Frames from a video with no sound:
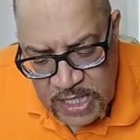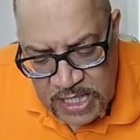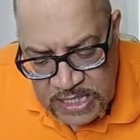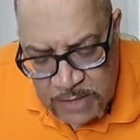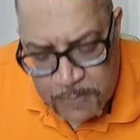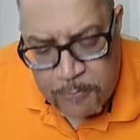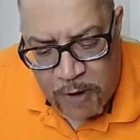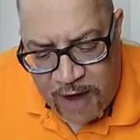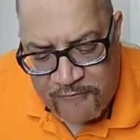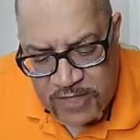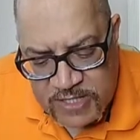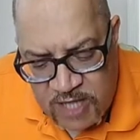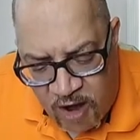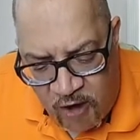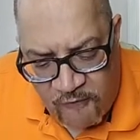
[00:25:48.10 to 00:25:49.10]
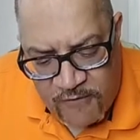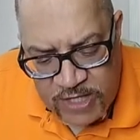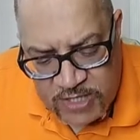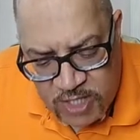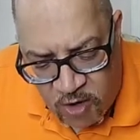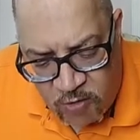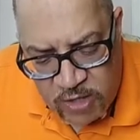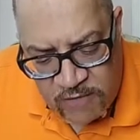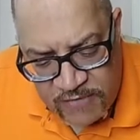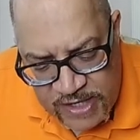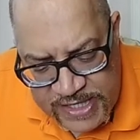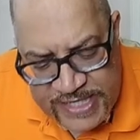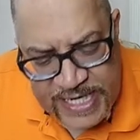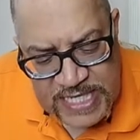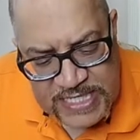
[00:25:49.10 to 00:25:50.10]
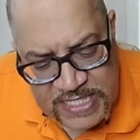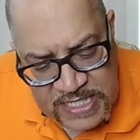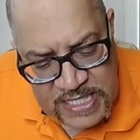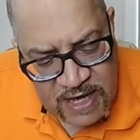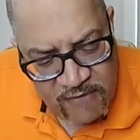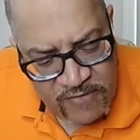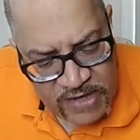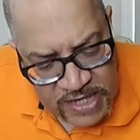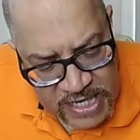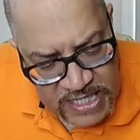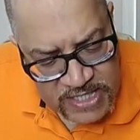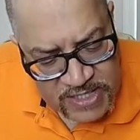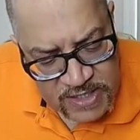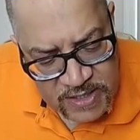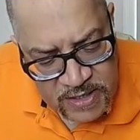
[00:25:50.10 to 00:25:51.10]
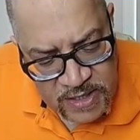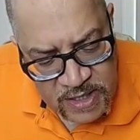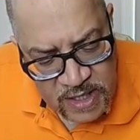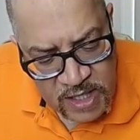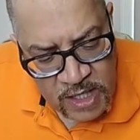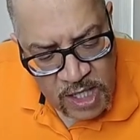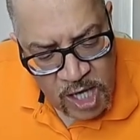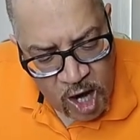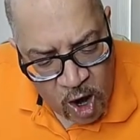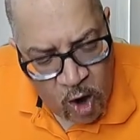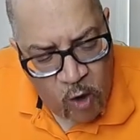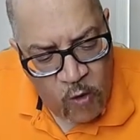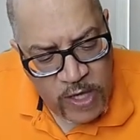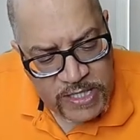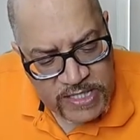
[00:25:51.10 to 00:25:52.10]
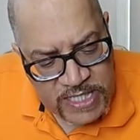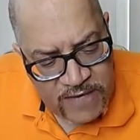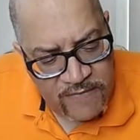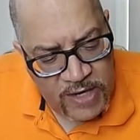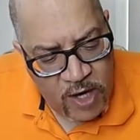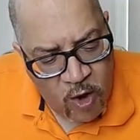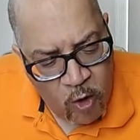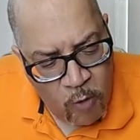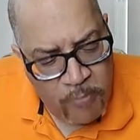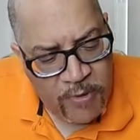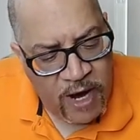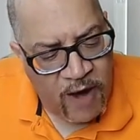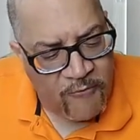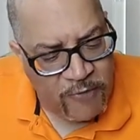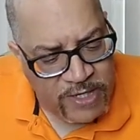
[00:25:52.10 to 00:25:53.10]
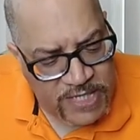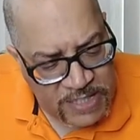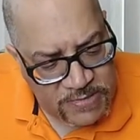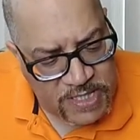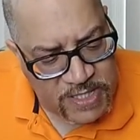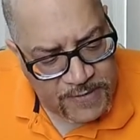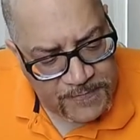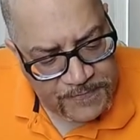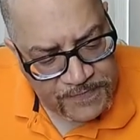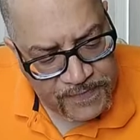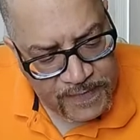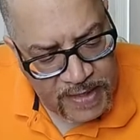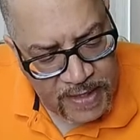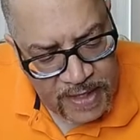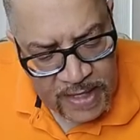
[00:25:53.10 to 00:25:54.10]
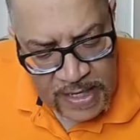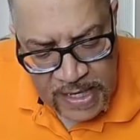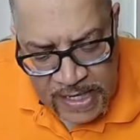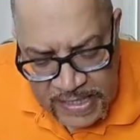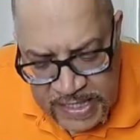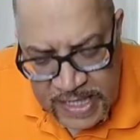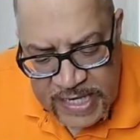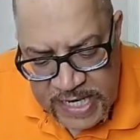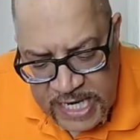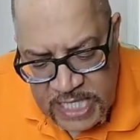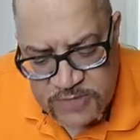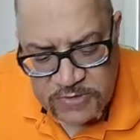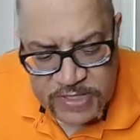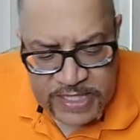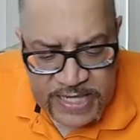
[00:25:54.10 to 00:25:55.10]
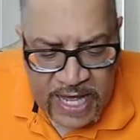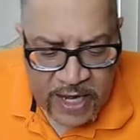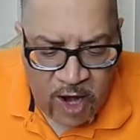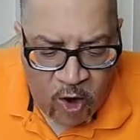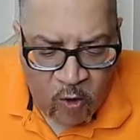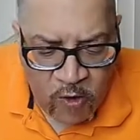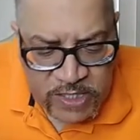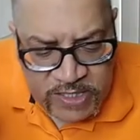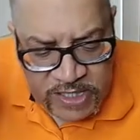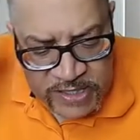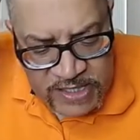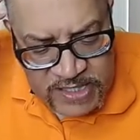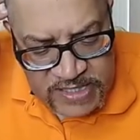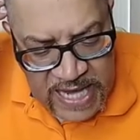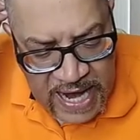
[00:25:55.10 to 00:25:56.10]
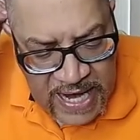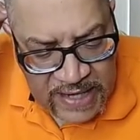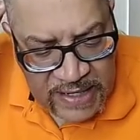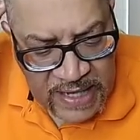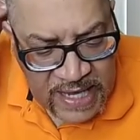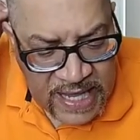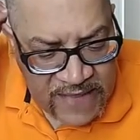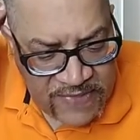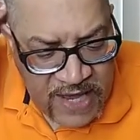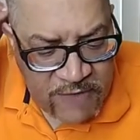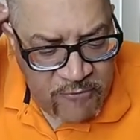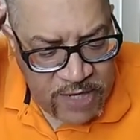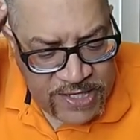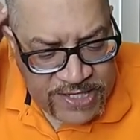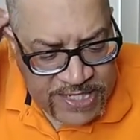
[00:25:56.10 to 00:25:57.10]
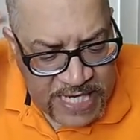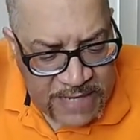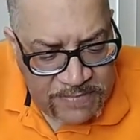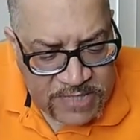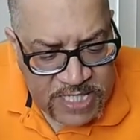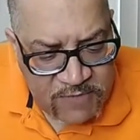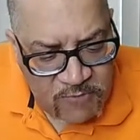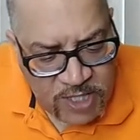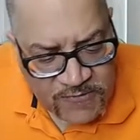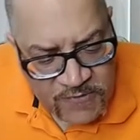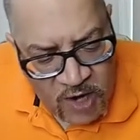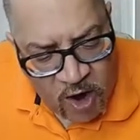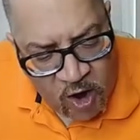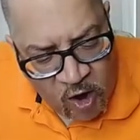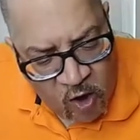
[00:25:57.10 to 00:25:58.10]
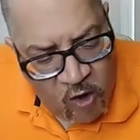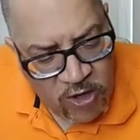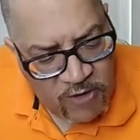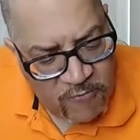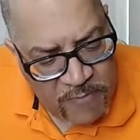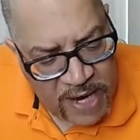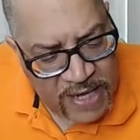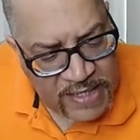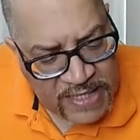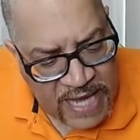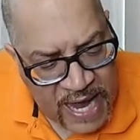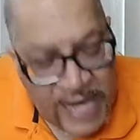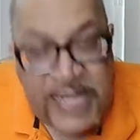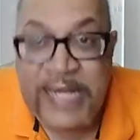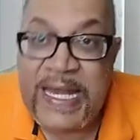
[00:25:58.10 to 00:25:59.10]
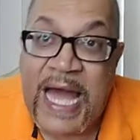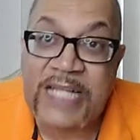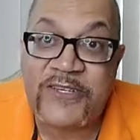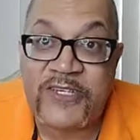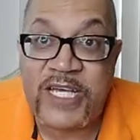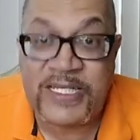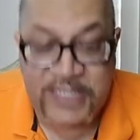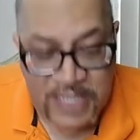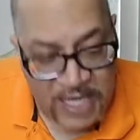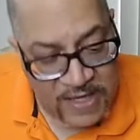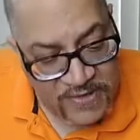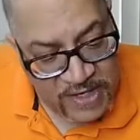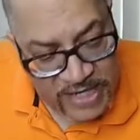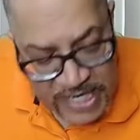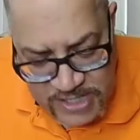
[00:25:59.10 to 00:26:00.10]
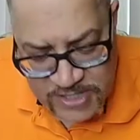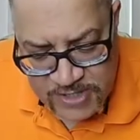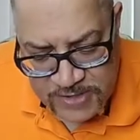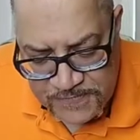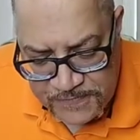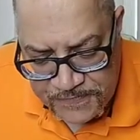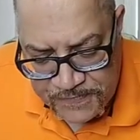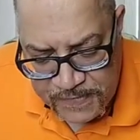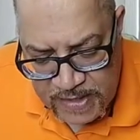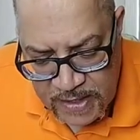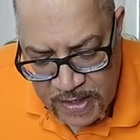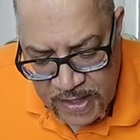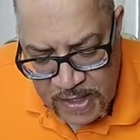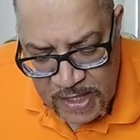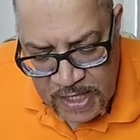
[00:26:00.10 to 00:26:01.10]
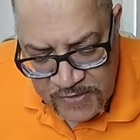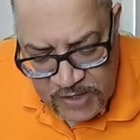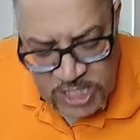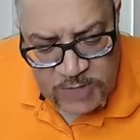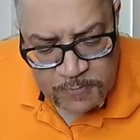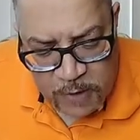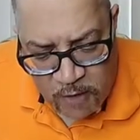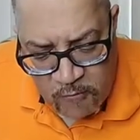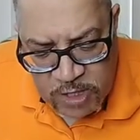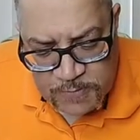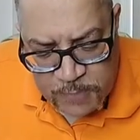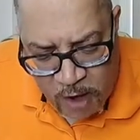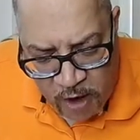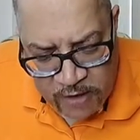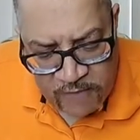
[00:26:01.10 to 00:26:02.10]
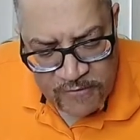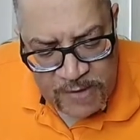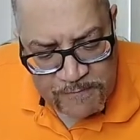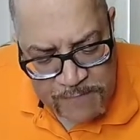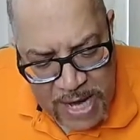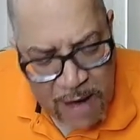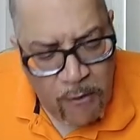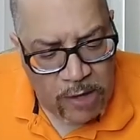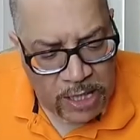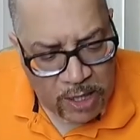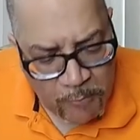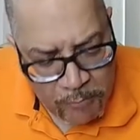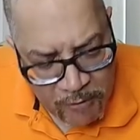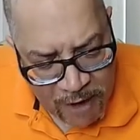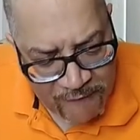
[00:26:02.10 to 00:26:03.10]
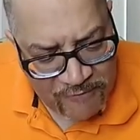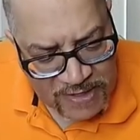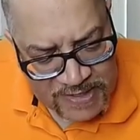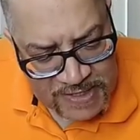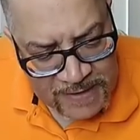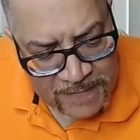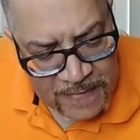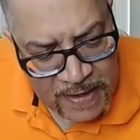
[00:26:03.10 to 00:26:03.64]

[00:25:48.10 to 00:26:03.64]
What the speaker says: the prophets often told of the destiny of the nation, always giving hope of redemption. Yet Israel did not always understand that redemption was for all of mankind and not just the nation. This was part of the parallel prophecy.